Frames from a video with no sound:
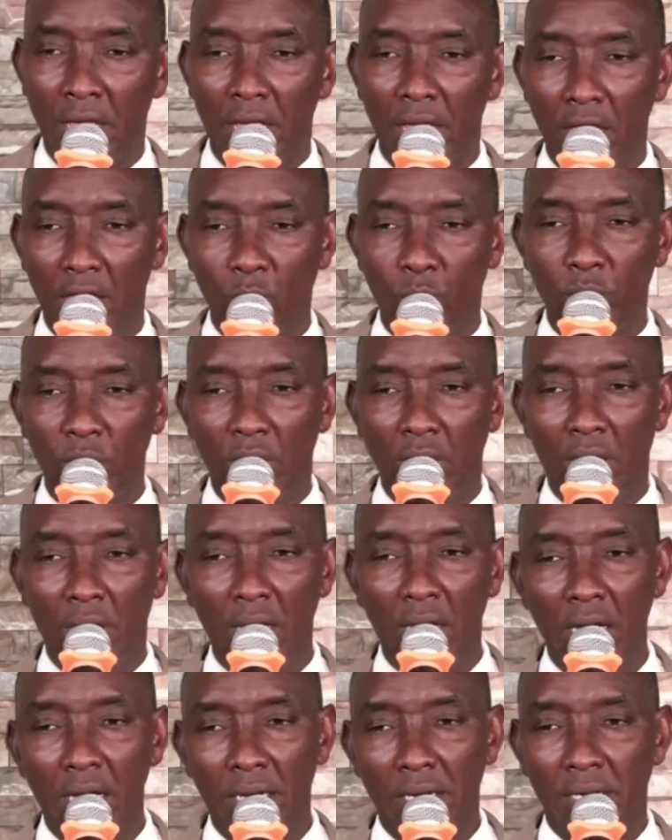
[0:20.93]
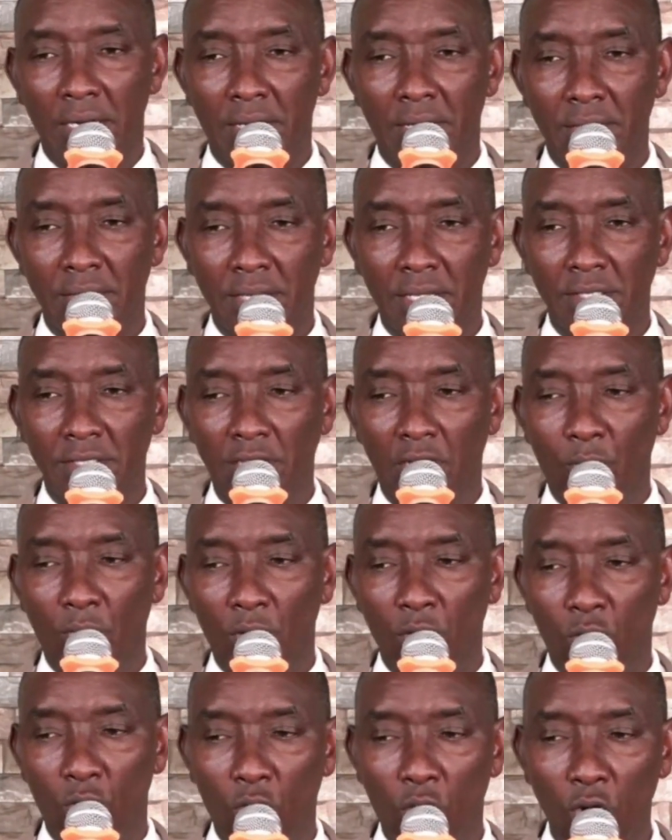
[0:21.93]
And we are glad that our
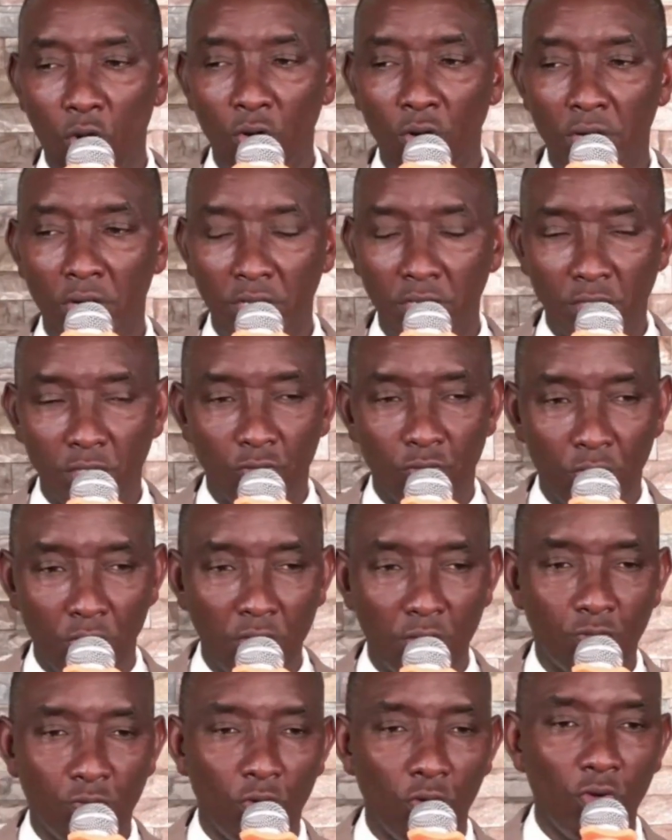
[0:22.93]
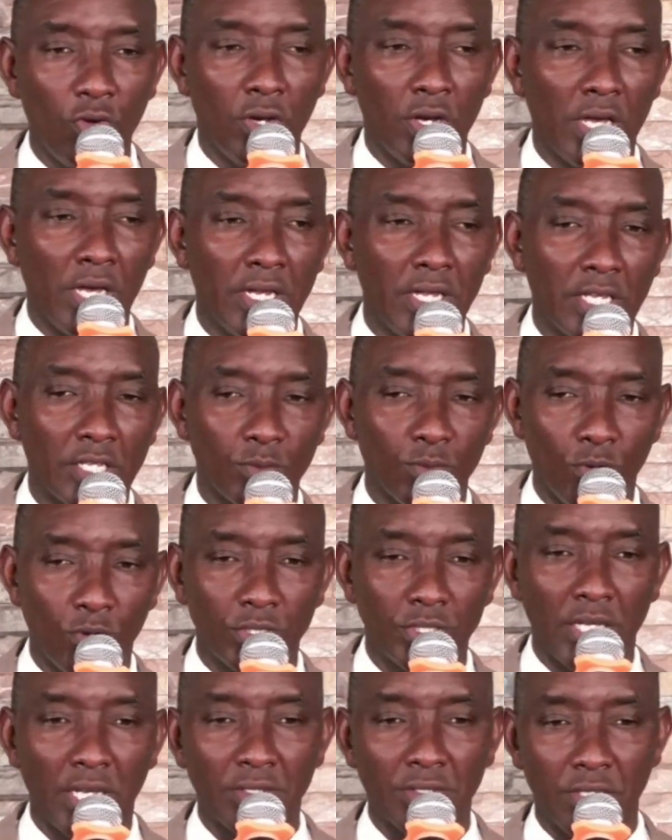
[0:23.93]
God is faithful and he has
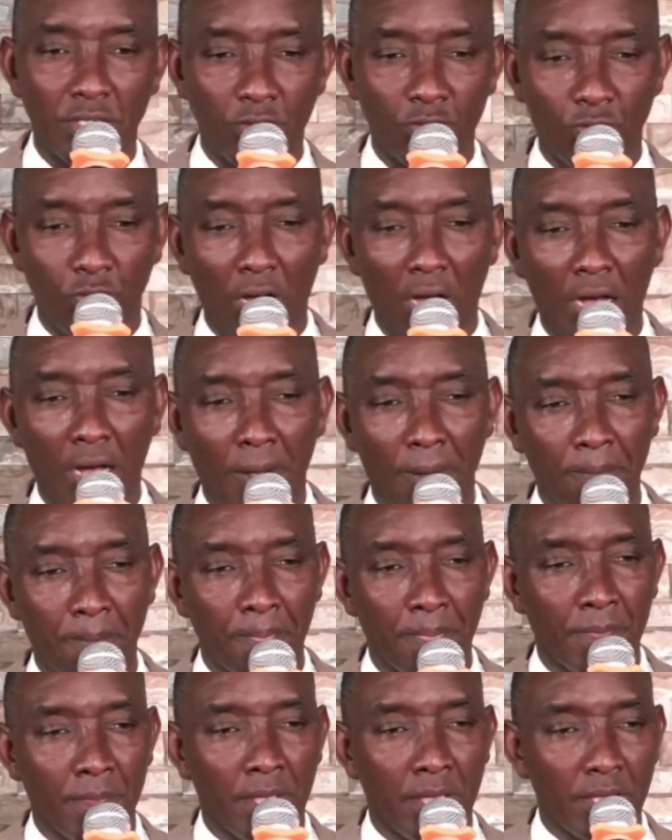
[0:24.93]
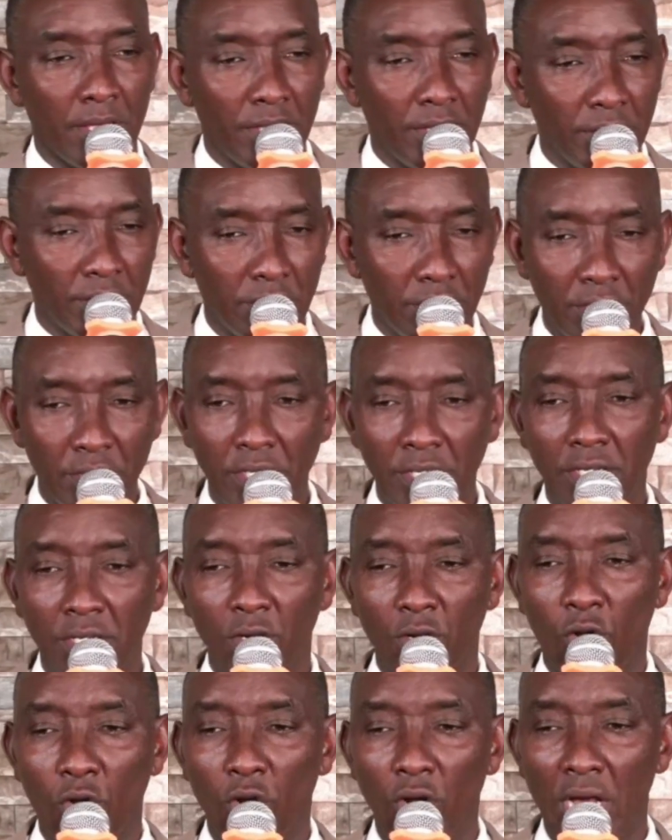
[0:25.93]
brought us this far. Indeed,
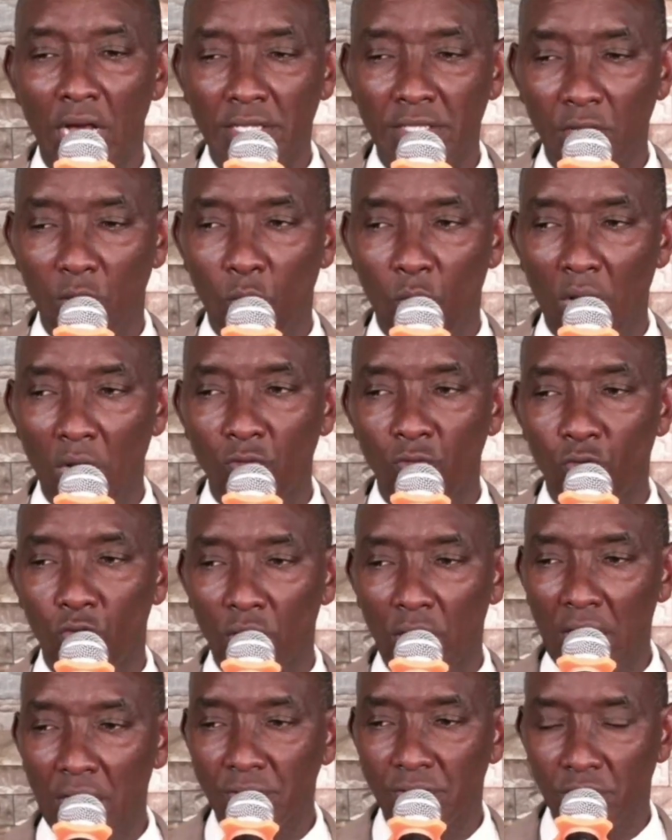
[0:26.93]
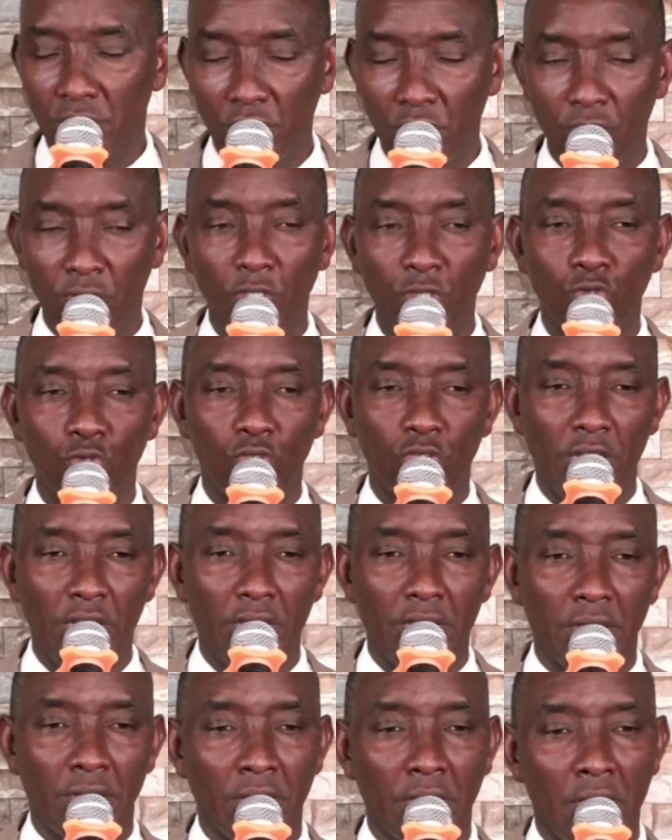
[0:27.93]
God has a word for us even
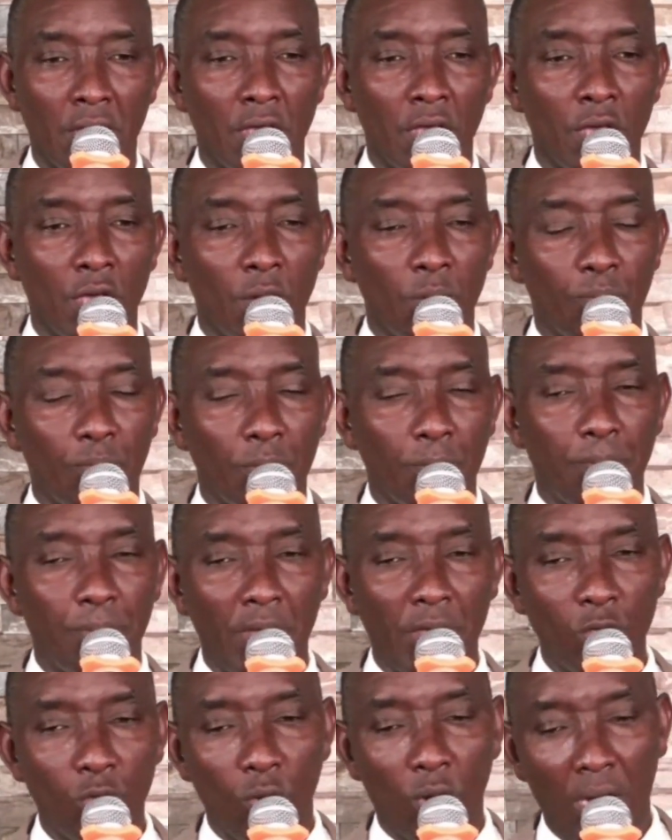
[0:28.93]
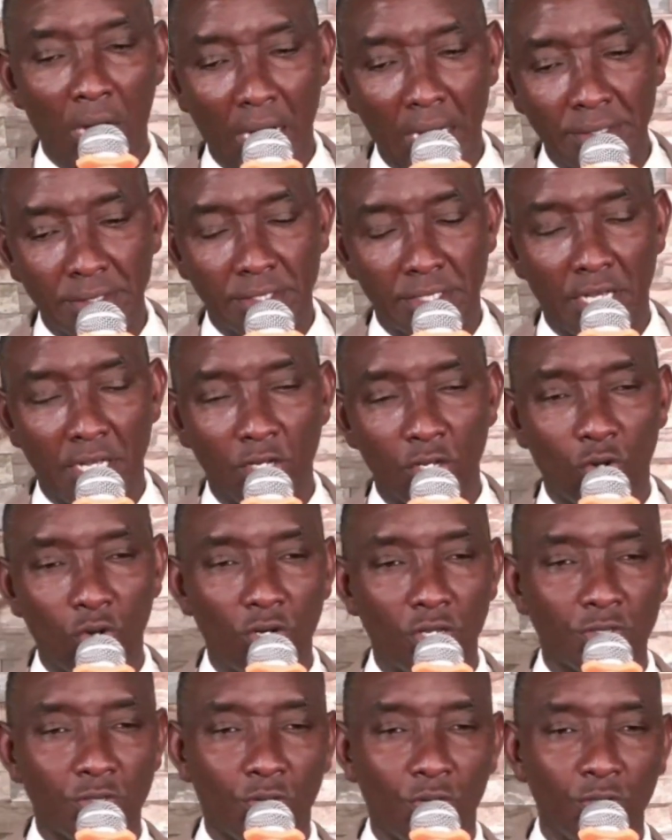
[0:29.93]
today. Prepare your heart and God
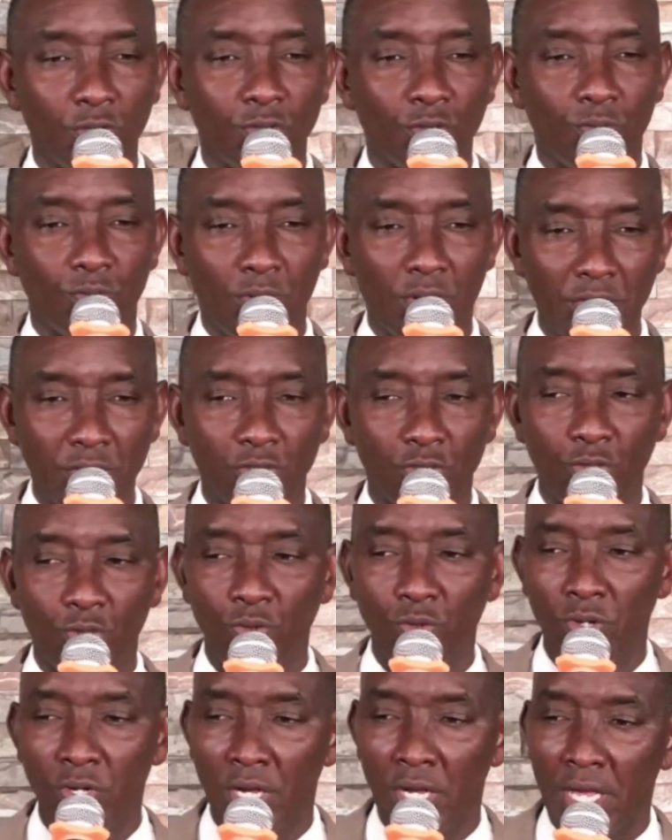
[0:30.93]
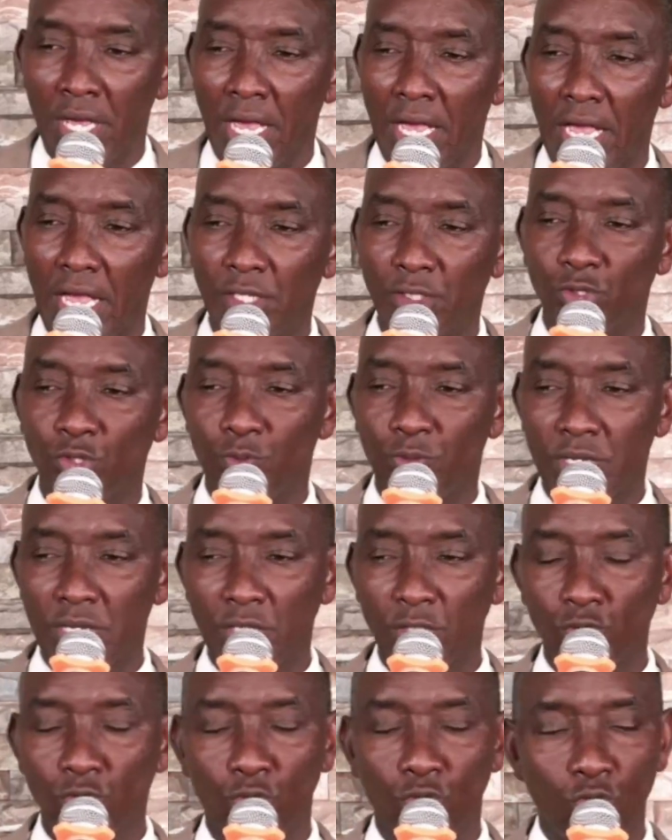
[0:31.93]
is going to bless you and to
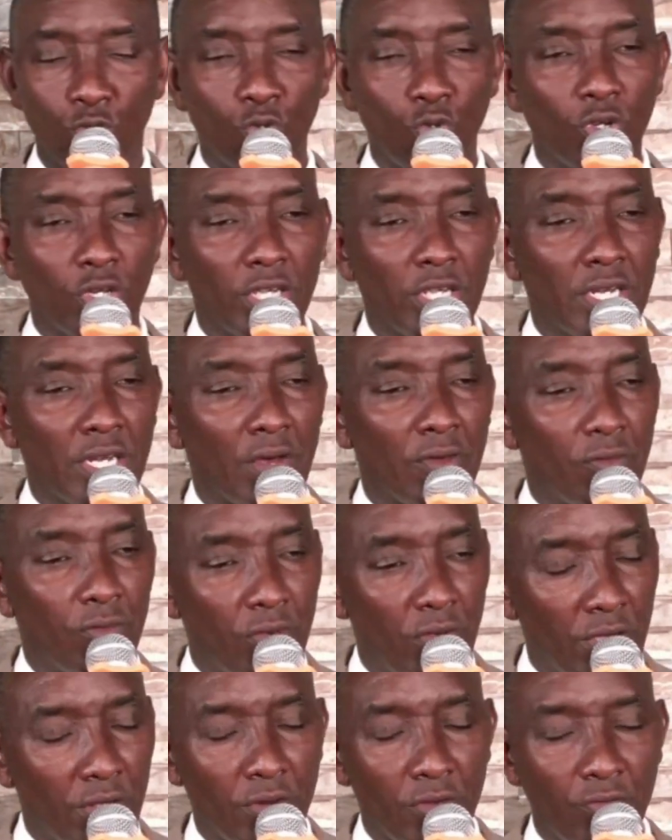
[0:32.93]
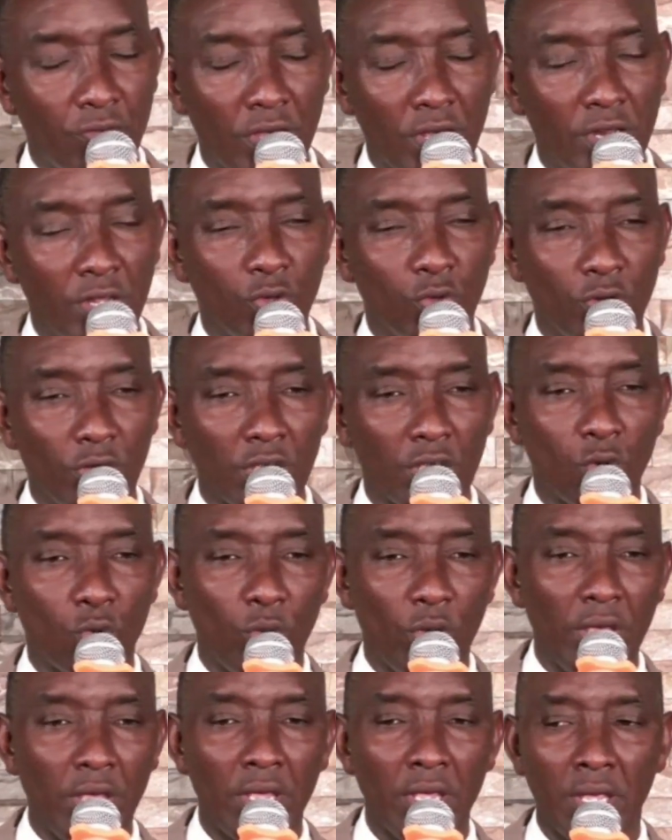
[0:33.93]
minister to you in a very, very unique
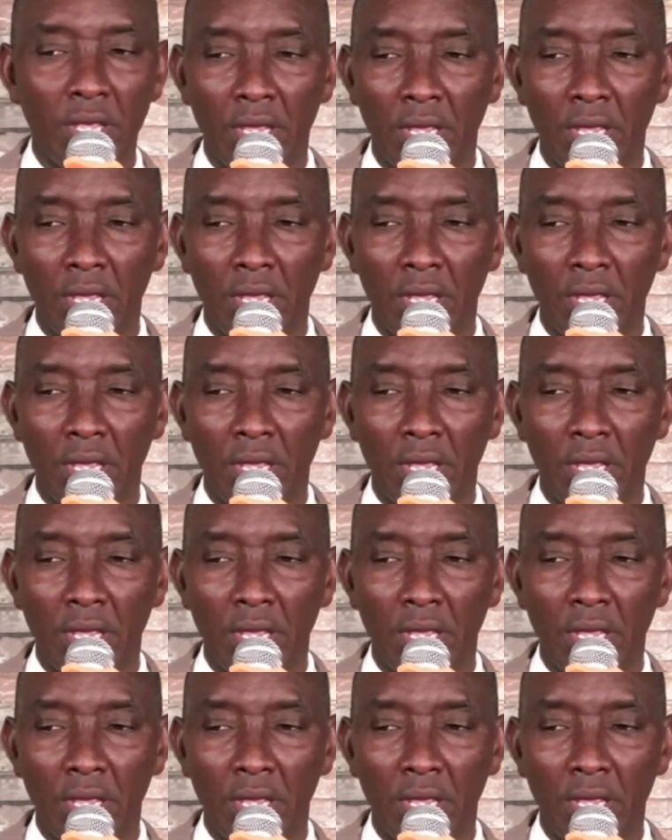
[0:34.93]
way